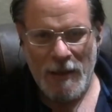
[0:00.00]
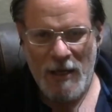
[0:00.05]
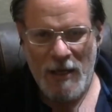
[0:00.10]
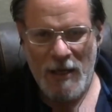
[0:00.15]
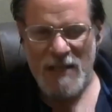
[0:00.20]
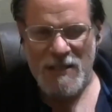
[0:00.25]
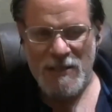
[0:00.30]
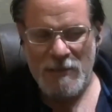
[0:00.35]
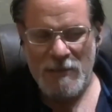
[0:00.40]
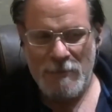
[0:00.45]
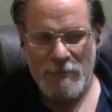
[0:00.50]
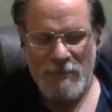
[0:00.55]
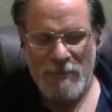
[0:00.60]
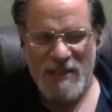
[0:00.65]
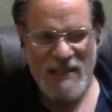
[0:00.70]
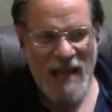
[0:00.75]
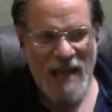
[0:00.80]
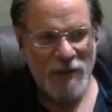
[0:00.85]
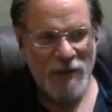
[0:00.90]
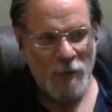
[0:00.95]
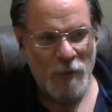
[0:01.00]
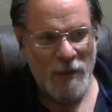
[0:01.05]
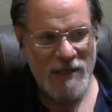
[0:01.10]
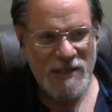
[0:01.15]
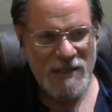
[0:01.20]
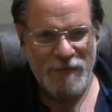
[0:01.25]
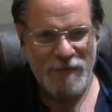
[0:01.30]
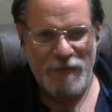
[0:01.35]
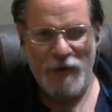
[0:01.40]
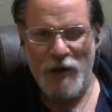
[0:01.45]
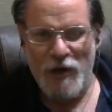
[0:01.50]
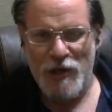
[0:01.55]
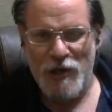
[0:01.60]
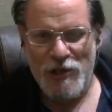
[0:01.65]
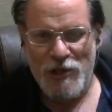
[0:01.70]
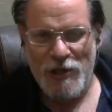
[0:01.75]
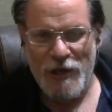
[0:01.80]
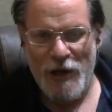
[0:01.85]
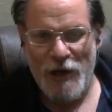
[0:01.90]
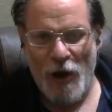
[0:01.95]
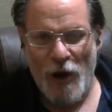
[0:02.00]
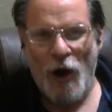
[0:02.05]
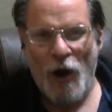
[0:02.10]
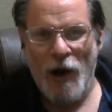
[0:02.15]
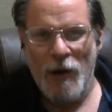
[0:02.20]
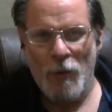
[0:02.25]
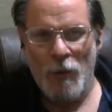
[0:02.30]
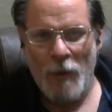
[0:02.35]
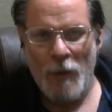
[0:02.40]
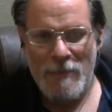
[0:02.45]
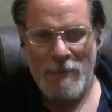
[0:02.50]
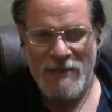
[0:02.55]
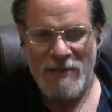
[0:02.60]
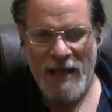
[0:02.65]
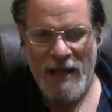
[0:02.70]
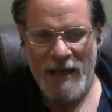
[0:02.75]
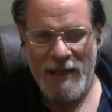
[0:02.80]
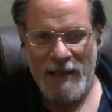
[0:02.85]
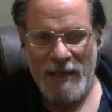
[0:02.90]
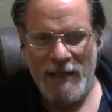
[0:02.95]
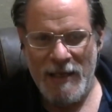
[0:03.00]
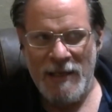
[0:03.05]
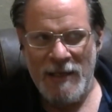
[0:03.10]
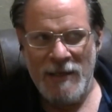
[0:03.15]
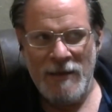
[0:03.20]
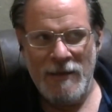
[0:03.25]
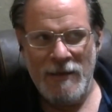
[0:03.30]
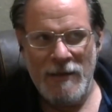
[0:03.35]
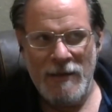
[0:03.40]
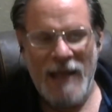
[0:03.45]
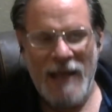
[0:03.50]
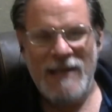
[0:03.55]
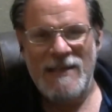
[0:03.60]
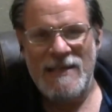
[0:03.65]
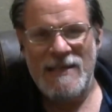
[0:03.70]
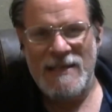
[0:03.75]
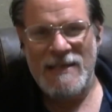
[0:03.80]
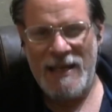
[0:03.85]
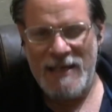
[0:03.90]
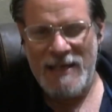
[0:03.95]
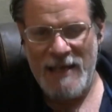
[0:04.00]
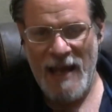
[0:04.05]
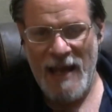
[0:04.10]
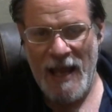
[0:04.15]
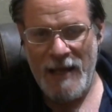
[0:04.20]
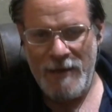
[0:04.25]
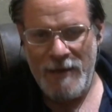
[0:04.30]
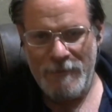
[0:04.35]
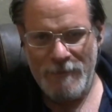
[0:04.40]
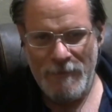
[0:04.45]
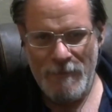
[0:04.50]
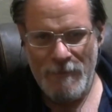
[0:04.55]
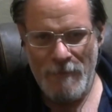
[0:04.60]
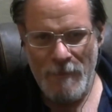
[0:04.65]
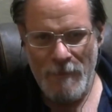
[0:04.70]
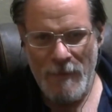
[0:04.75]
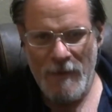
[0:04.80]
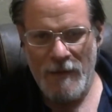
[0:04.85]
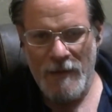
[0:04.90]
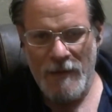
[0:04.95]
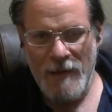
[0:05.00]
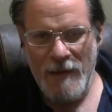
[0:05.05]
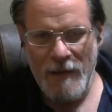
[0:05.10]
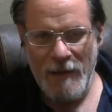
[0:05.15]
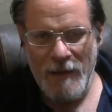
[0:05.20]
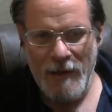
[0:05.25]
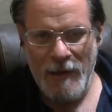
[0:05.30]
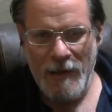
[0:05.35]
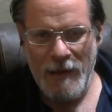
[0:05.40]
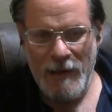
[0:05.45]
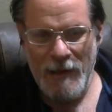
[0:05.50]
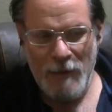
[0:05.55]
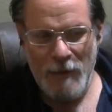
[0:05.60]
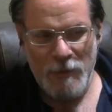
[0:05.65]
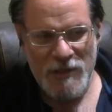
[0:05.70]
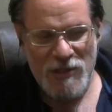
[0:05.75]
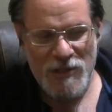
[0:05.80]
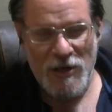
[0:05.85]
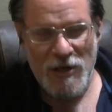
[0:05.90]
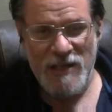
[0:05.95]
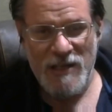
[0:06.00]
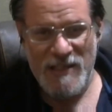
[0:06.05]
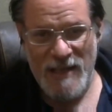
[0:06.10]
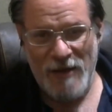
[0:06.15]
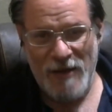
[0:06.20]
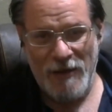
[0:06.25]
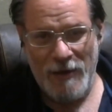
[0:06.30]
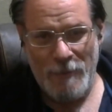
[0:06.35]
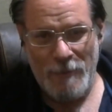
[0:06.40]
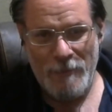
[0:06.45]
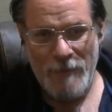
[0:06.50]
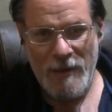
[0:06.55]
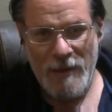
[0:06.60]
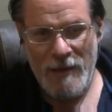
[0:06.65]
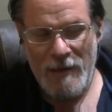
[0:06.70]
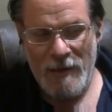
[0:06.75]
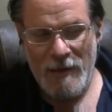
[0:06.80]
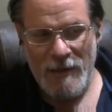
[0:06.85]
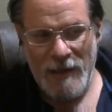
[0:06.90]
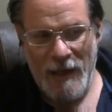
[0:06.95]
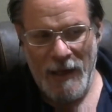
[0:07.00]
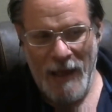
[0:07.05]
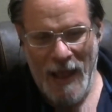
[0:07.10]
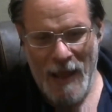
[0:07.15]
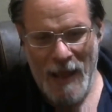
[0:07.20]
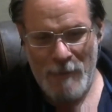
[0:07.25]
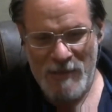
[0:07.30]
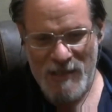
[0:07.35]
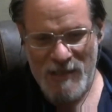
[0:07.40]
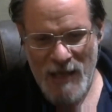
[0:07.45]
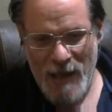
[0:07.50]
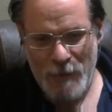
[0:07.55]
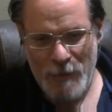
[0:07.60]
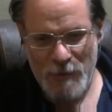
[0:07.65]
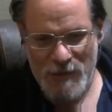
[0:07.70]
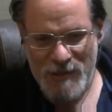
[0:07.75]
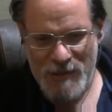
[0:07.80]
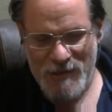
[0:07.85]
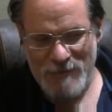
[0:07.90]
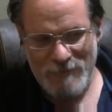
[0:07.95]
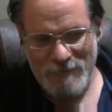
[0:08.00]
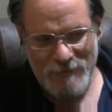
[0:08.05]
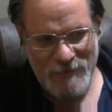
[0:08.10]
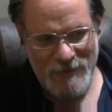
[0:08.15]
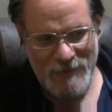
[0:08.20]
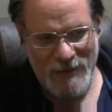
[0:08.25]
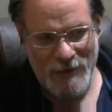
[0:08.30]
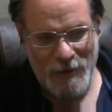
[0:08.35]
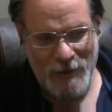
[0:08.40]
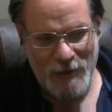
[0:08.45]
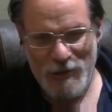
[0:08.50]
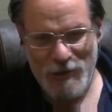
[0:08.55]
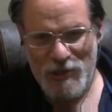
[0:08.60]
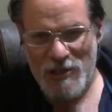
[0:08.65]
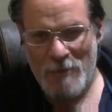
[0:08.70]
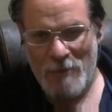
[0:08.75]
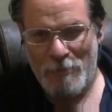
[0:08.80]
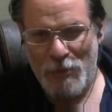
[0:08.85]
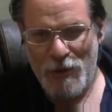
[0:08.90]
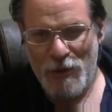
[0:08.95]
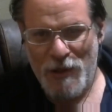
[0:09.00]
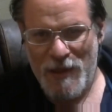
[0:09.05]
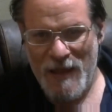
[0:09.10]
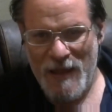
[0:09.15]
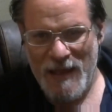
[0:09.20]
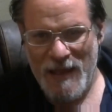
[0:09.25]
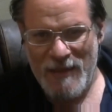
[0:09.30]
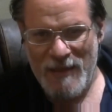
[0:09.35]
custom Southwest furniture and art website in 1999, uh, mm-hmm. and we started selling them. Uh, Amazon was, you know, just a book thing